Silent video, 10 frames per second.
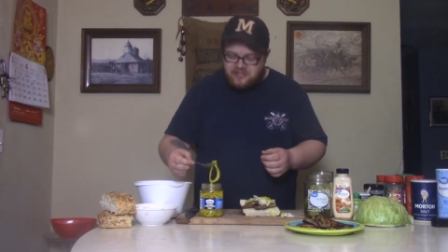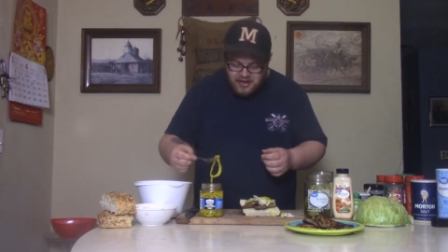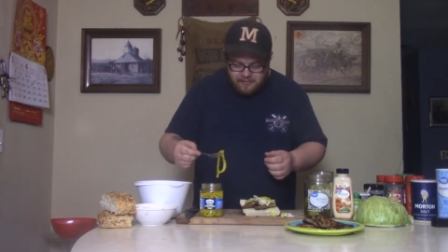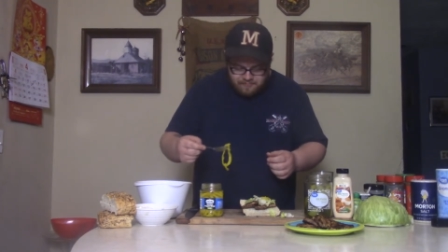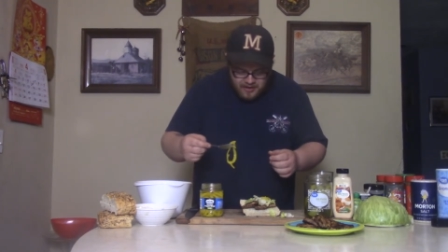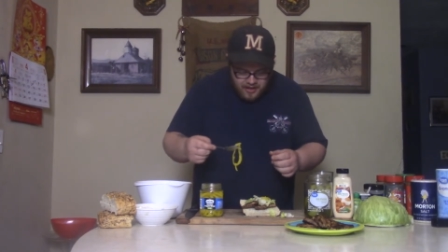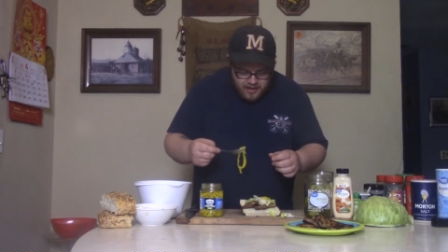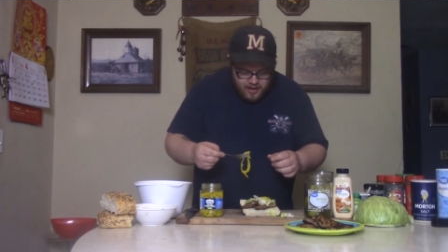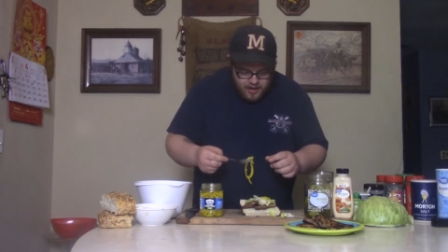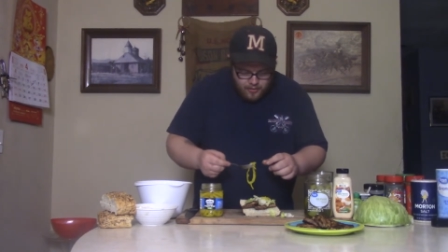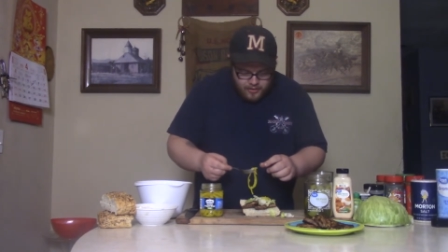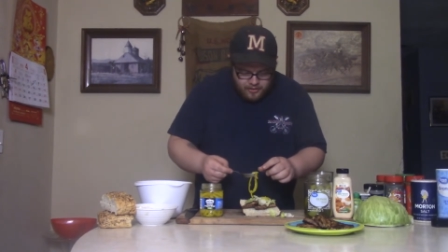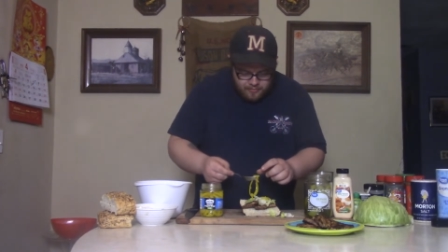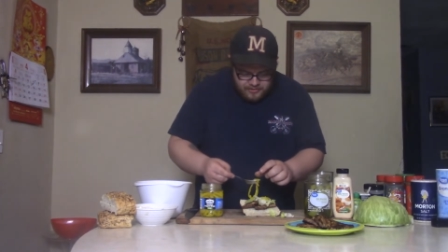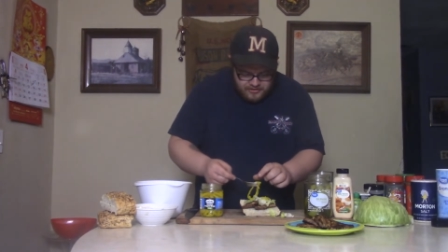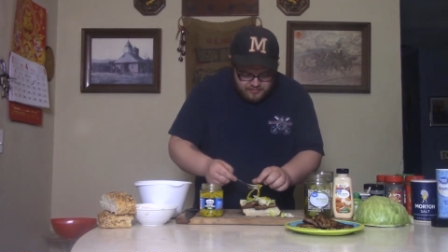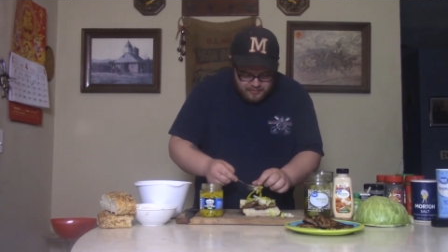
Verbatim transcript: So we're gonna put these